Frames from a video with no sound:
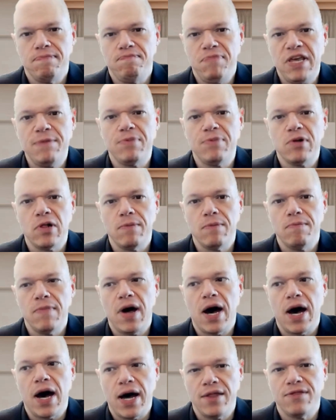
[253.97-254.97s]
people
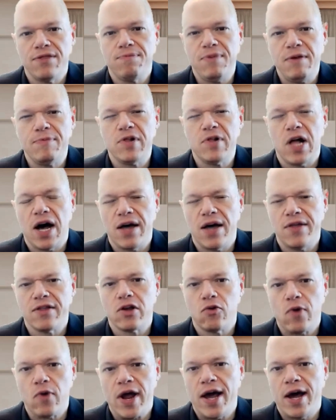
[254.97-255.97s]
on
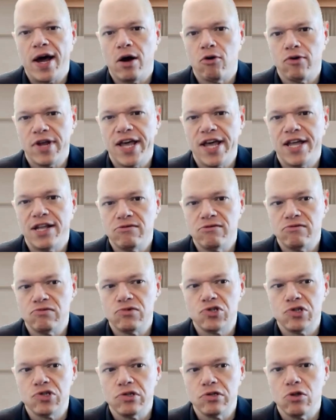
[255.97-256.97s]
the ground and
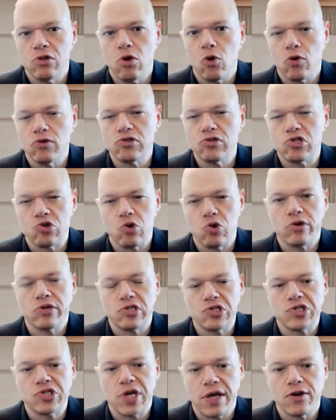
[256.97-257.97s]
local
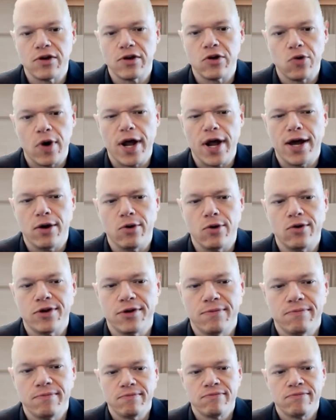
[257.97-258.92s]
sources on the ground.